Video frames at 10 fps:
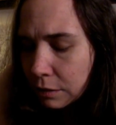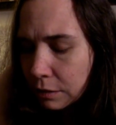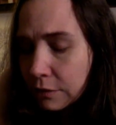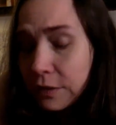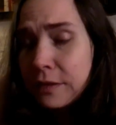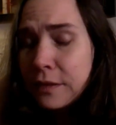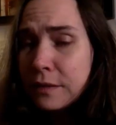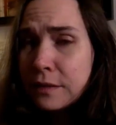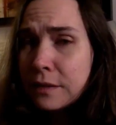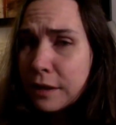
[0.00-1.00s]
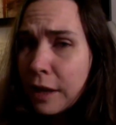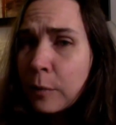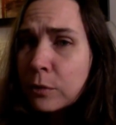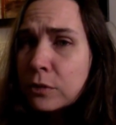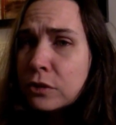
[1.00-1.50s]
This is the
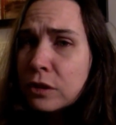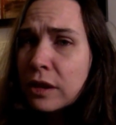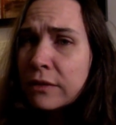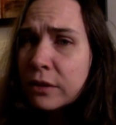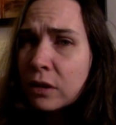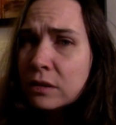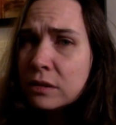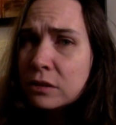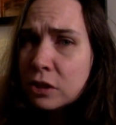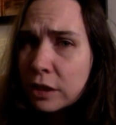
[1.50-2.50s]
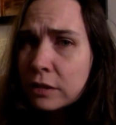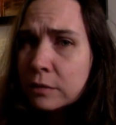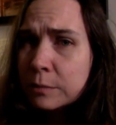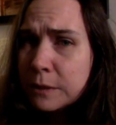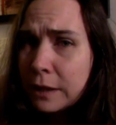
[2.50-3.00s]
Cameron should have gone to
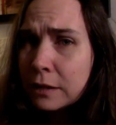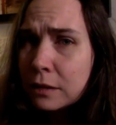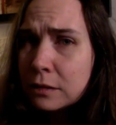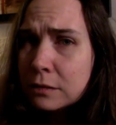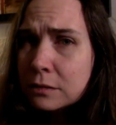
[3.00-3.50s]
jail tally.